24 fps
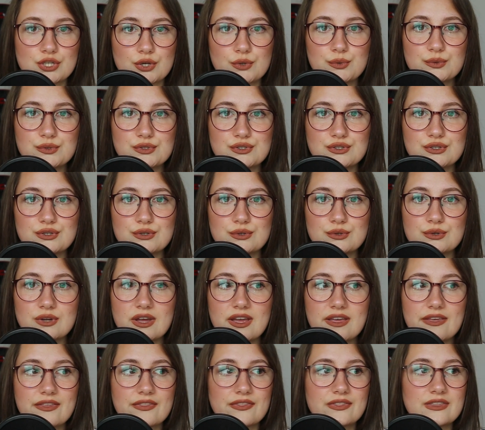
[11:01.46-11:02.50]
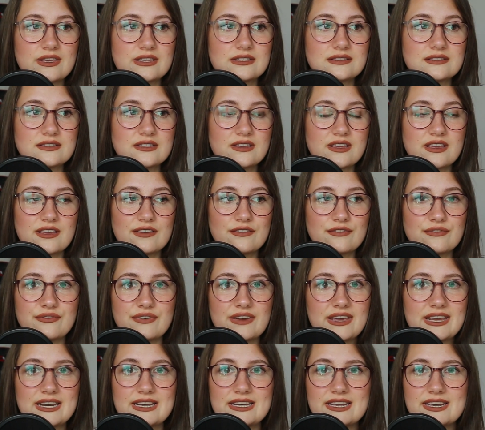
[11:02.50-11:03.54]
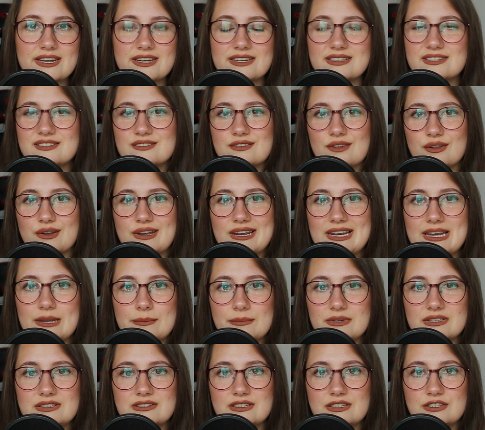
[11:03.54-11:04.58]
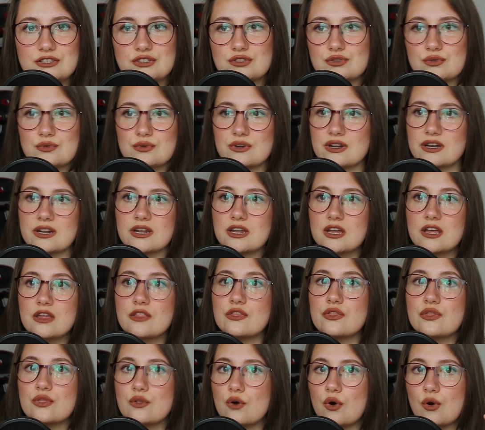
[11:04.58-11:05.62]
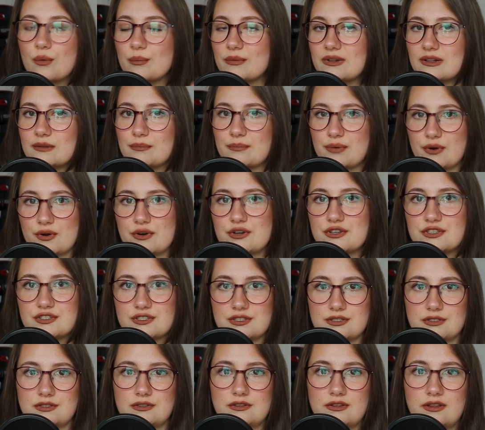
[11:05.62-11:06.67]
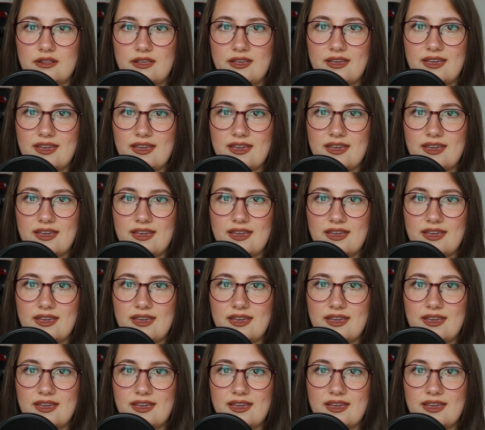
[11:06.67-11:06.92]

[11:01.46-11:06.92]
shows you that failure is not limited to a normal person,